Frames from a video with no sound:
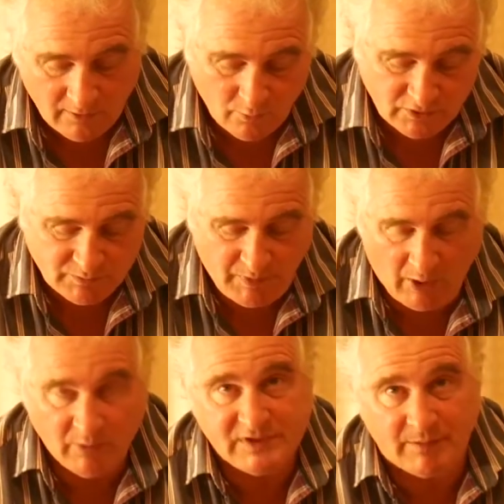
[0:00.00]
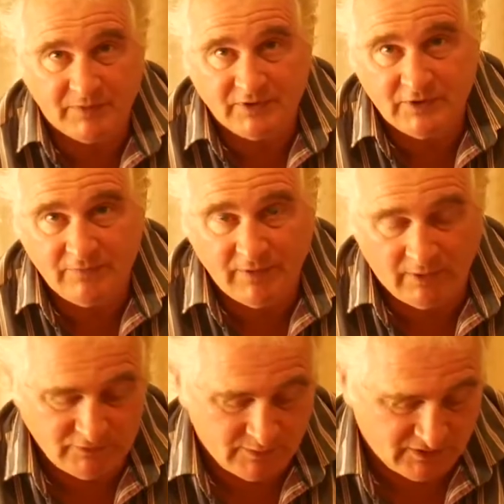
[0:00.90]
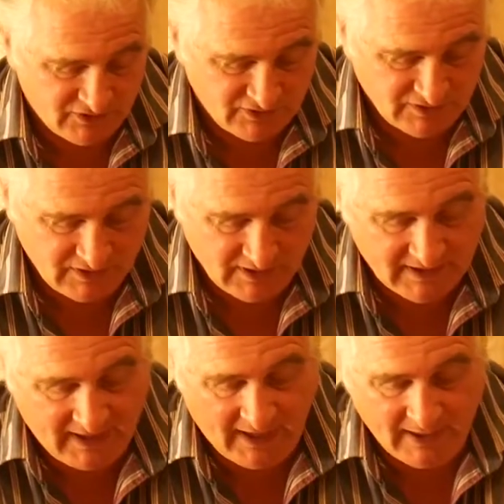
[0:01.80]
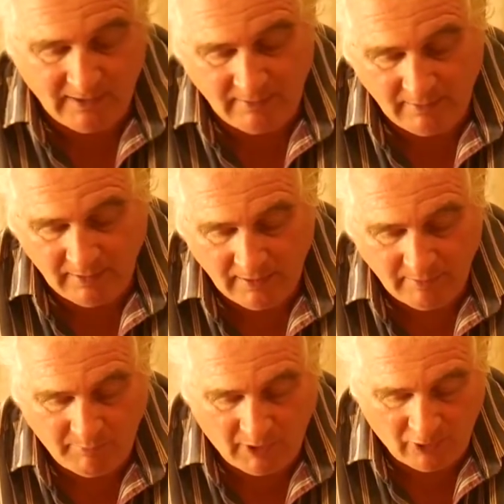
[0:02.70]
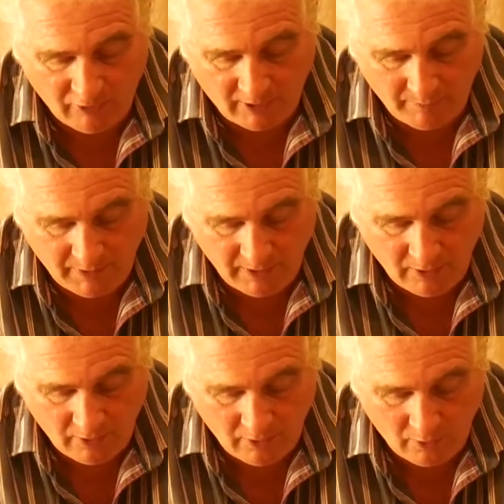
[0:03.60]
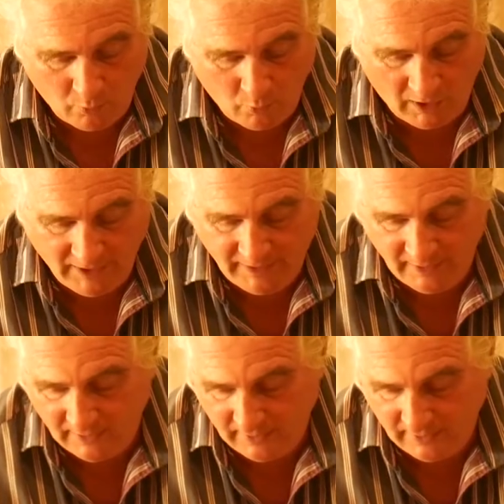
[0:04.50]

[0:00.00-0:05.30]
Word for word: which powers up the two flow switches, can power up one,